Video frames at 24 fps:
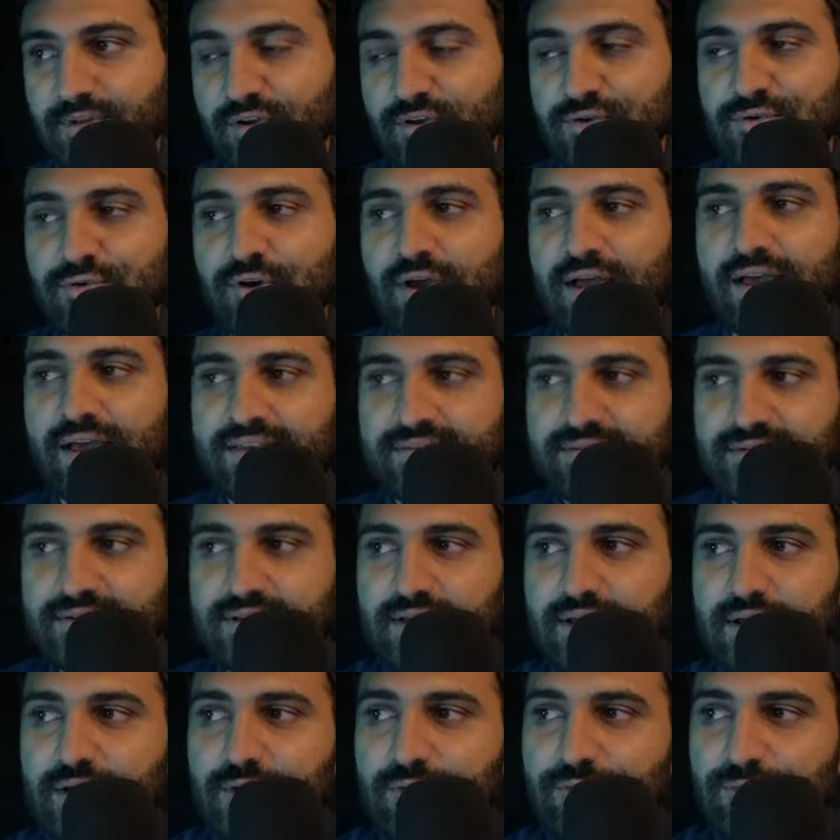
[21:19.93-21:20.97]
So as
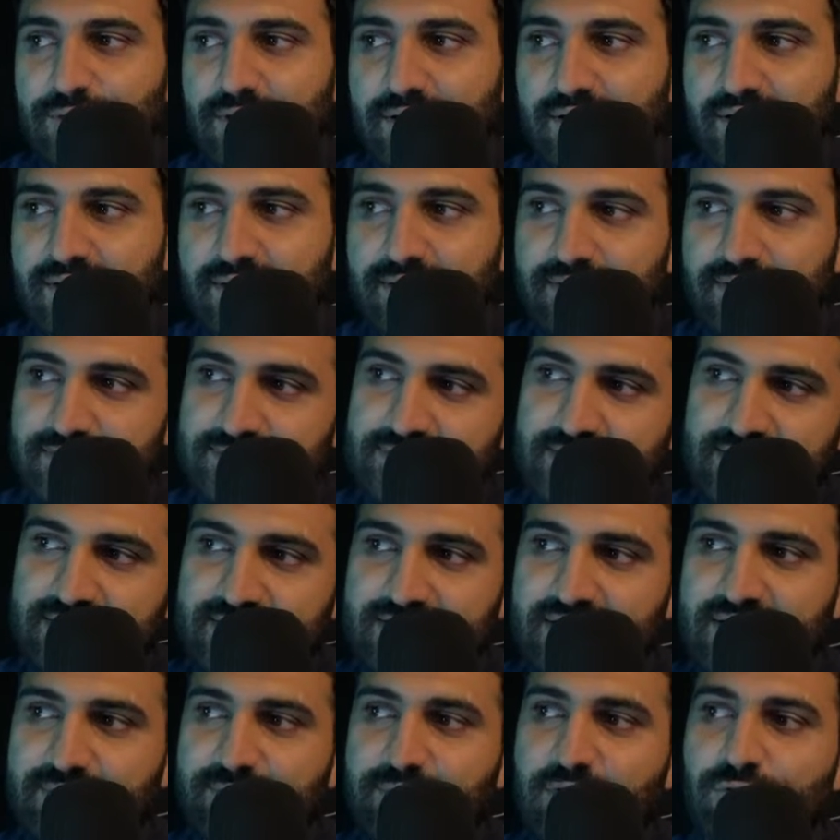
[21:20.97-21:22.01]
we are set
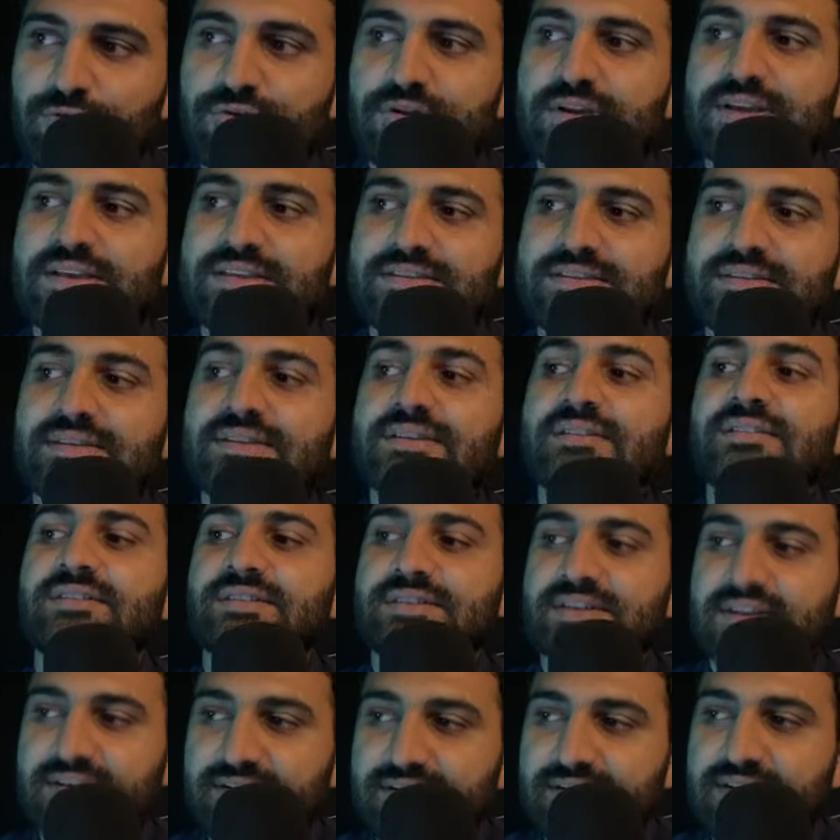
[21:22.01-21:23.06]
timeout is
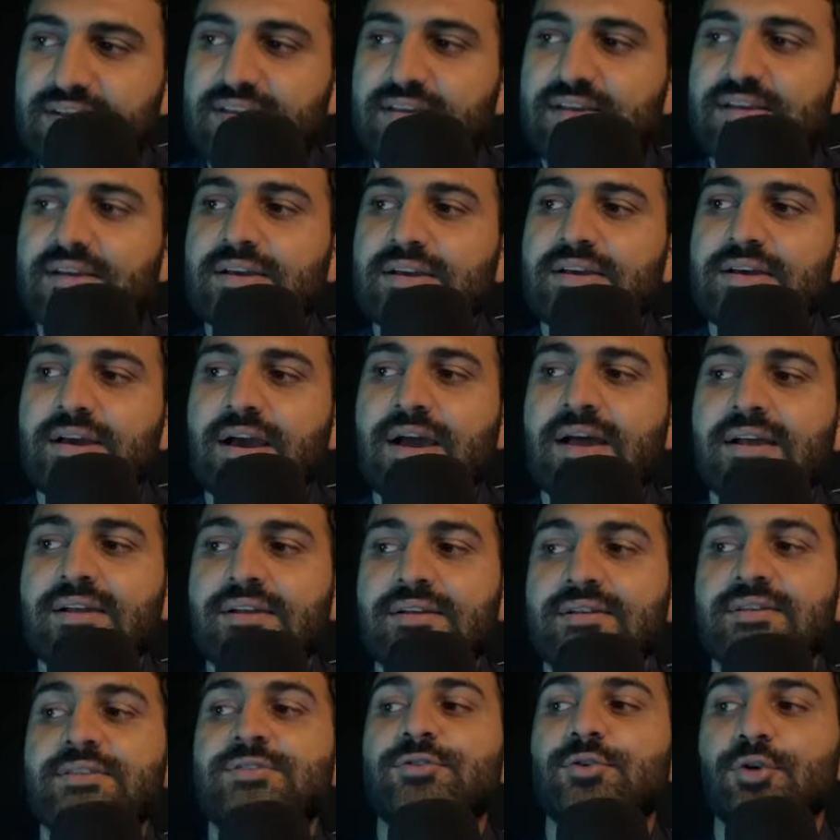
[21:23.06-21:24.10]
returning a
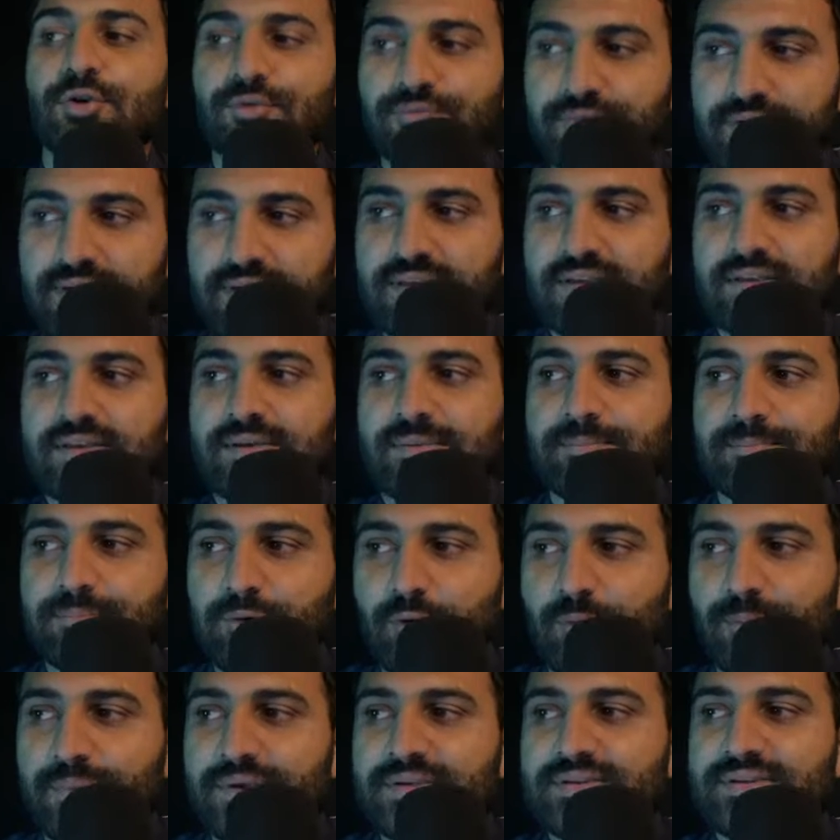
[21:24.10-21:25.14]
resolving
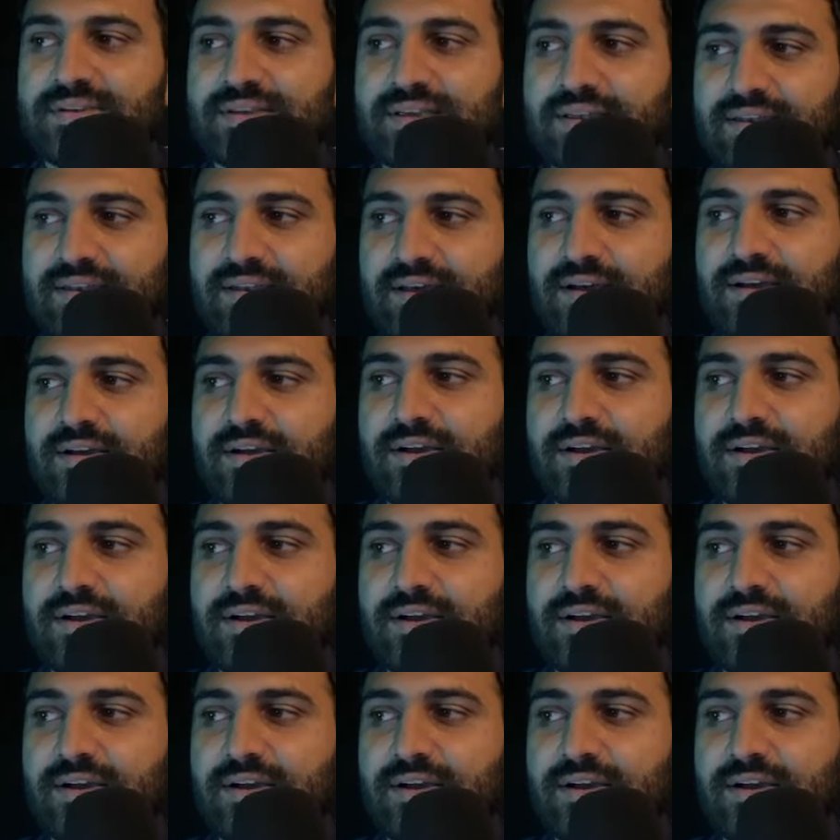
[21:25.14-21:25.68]
promise in a